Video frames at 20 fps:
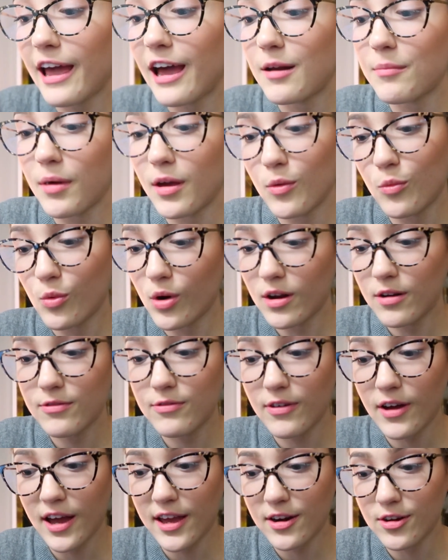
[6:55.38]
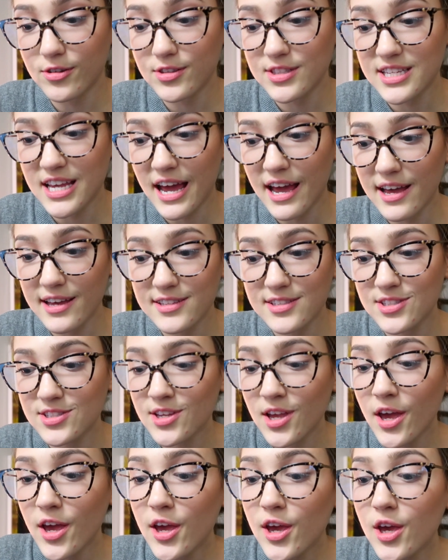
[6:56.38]
I had my one final test,
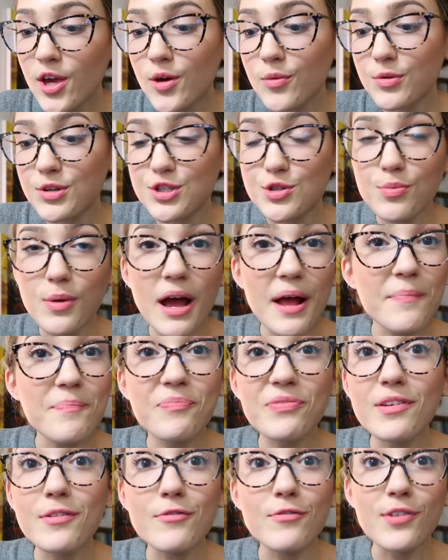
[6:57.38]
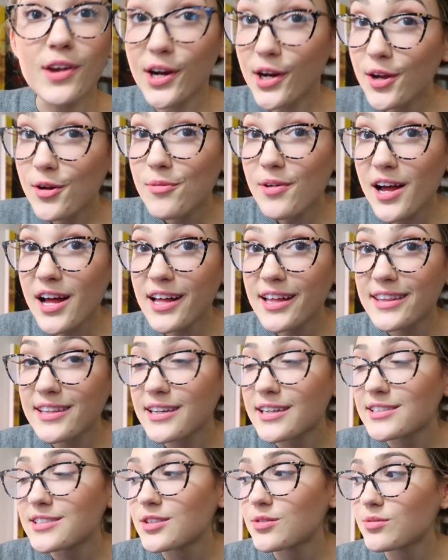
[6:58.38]
which went very well. I
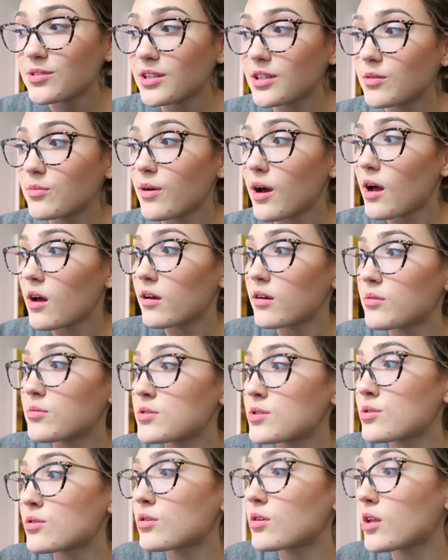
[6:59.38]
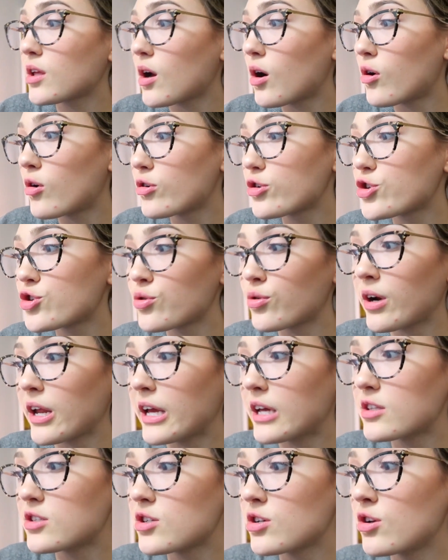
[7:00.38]
think I did really well. It was literally all short
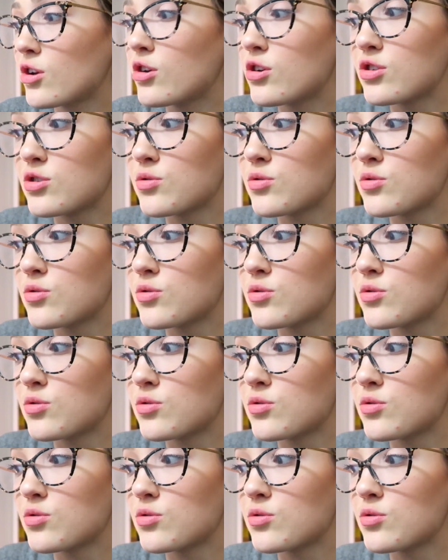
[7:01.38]
answer and you